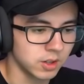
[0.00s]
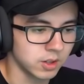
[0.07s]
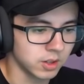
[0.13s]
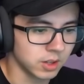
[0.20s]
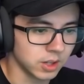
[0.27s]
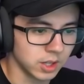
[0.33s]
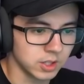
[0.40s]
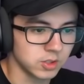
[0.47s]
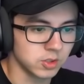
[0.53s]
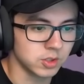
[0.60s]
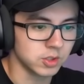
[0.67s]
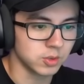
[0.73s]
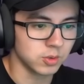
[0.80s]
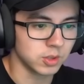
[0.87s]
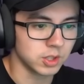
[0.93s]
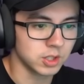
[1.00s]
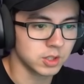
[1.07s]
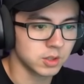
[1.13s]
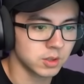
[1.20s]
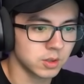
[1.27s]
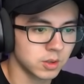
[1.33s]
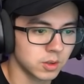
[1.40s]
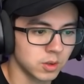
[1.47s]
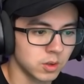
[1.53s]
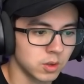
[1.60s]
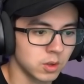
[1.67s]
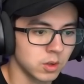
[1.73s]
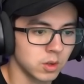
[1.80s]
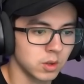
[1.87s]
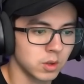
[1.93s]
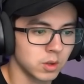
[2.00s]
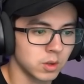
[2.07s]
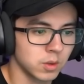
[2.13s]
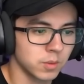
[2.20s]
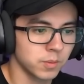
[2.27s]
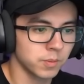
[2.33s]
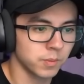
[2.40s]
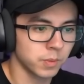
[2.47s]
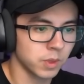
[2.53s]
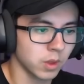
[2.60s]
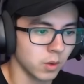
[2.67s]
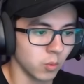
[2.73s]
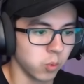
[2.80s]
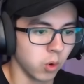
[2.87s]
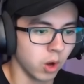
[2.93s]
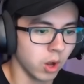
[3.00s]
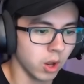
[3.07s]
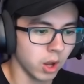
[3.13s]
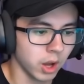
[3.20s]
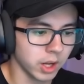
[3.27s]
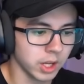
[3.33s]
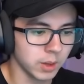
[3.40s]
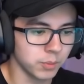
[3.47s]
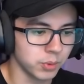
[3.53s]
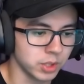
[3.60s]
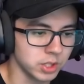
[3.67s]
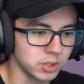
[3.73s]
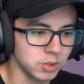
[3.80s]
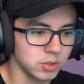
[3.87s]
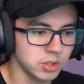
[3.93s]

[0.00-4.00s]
Okay, so let's do nope. this. Nope. What? I can't place those